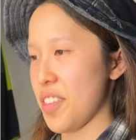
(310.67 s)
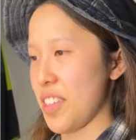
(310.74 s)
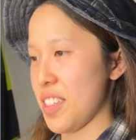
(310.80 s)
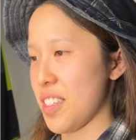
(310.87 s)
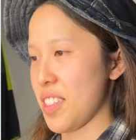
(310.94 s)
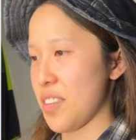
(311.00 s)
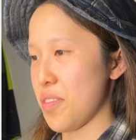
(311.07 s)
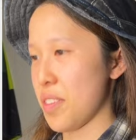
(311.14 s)
Let's
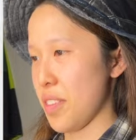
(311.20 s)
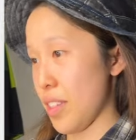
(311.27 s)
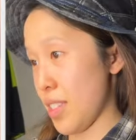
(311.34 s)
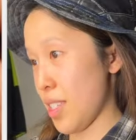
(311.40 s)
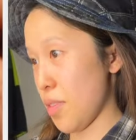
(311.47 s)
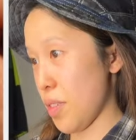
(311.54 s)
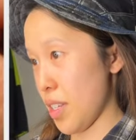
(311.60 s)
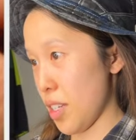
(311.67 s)

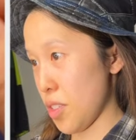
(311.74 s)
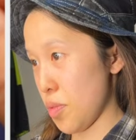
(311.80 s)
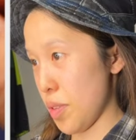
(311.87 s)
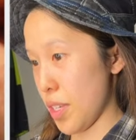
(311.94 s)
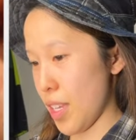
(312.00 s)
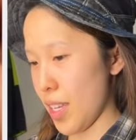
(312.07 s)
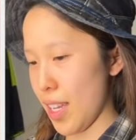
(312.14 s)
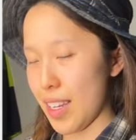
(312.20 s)
see what else we
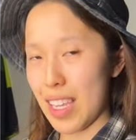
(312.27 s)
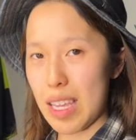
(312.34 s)
can get.